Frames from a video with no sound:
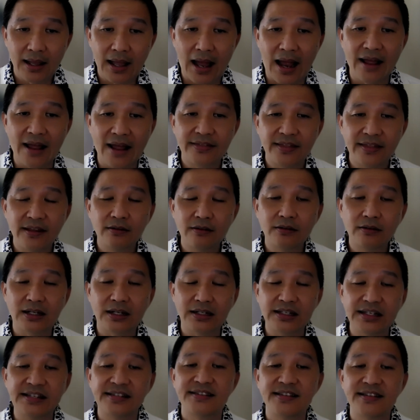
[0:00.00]
I think the
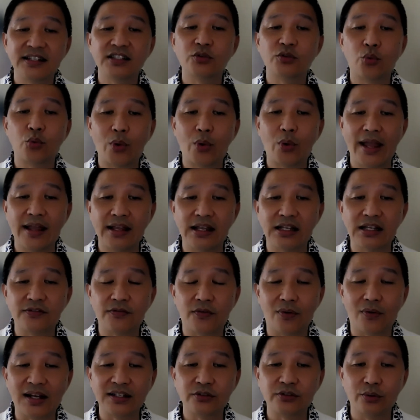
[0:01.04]
easiest way is
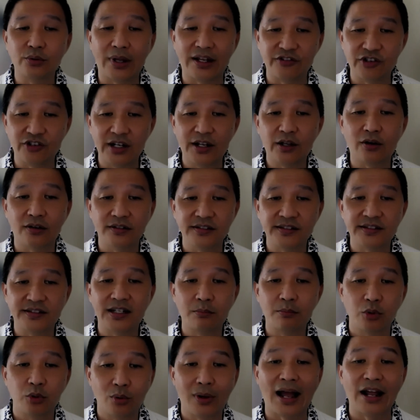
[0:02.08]
for us to actually consider
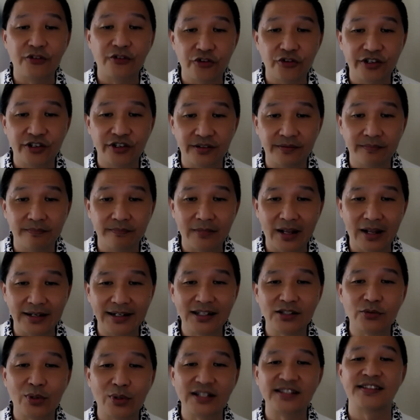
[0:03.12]
blue hydrogen. And
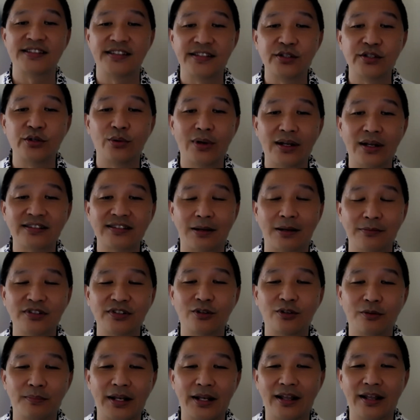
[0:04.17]
that's where CCUS comes
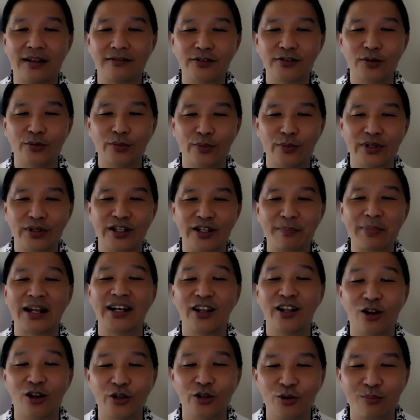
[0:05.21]
into play. So
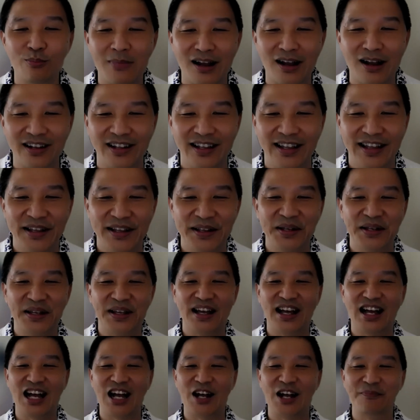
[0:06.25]
depending on you, Mark.
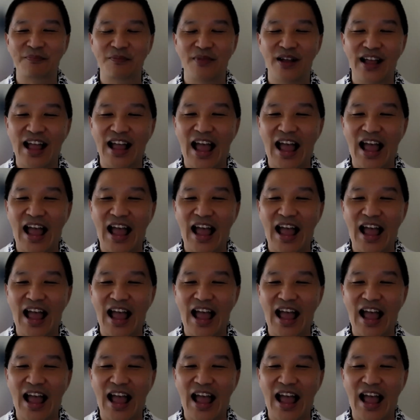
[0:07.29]
And